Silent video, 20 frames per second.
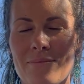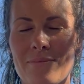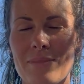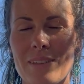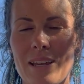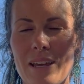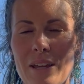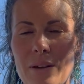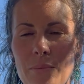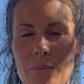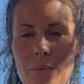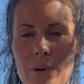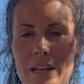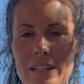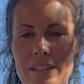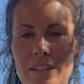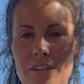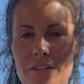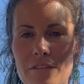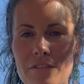And
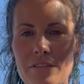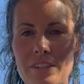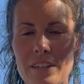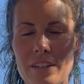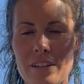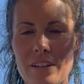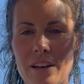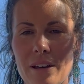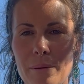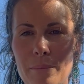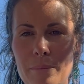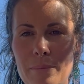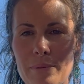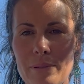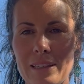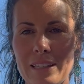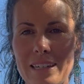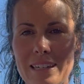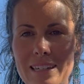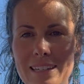when you feel
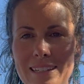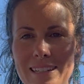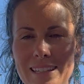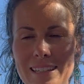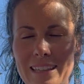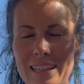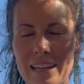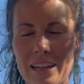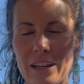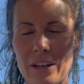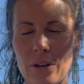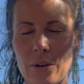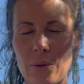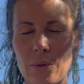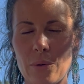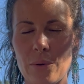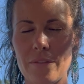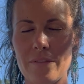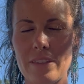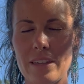complete, let
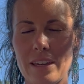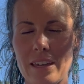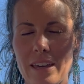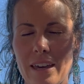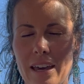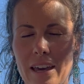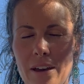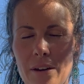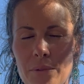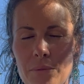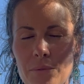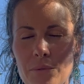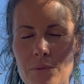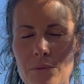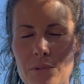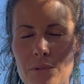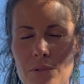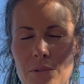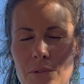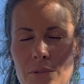go of the
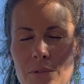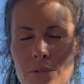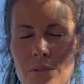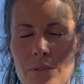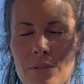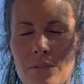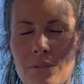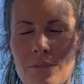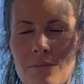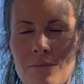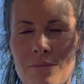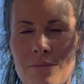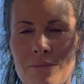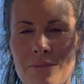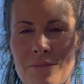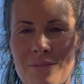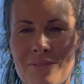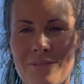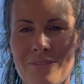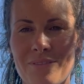count.
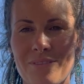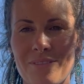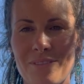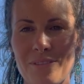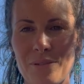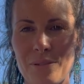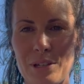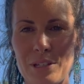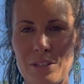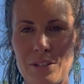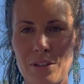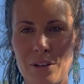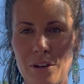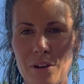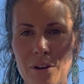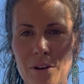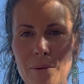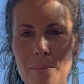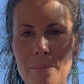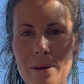
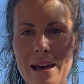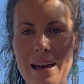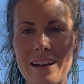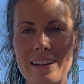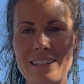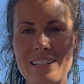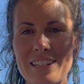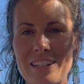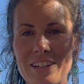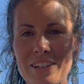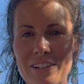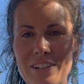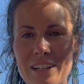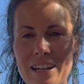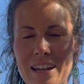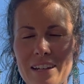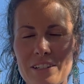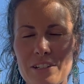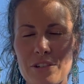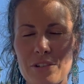Return back to your
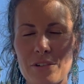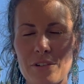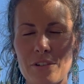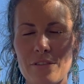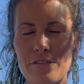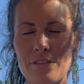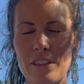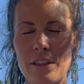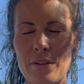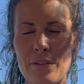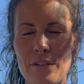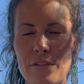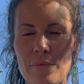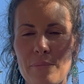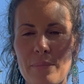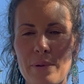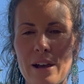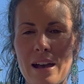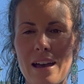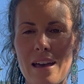natural flow of
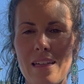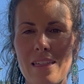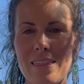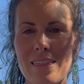breath.